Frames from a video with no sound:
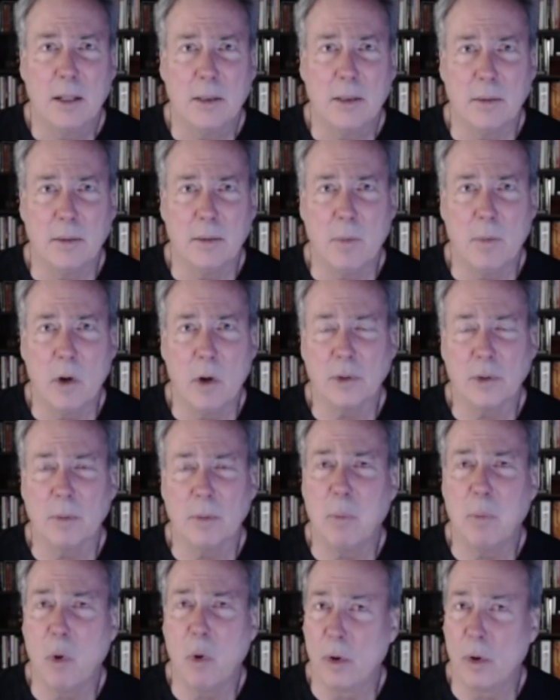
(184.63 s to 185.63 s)
the most
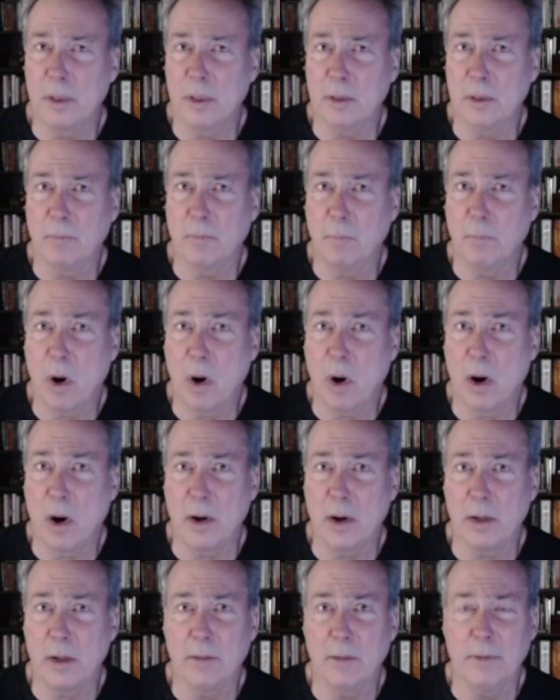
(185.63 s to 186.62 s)
important
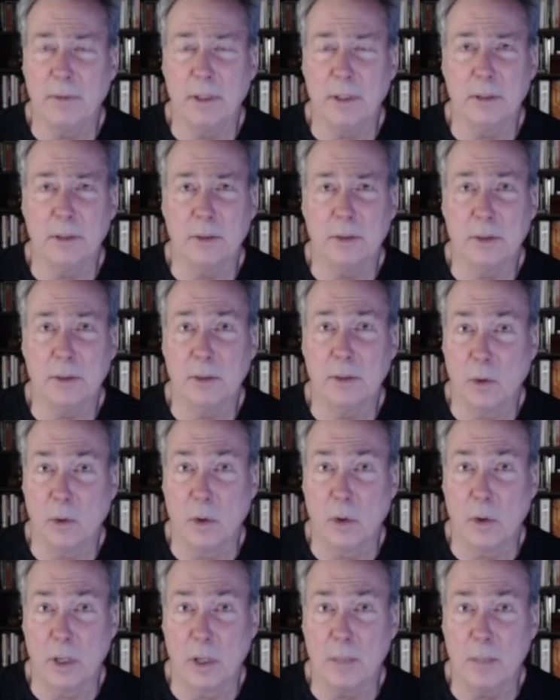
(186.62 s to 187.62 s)
part of the
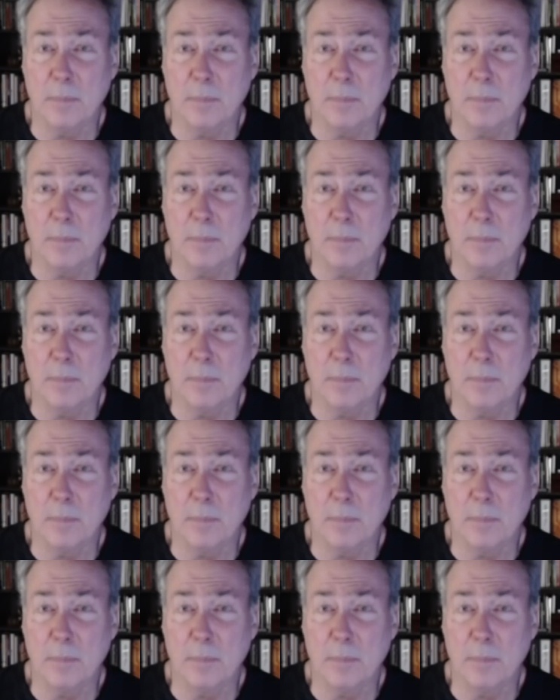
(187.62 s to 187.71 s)
story,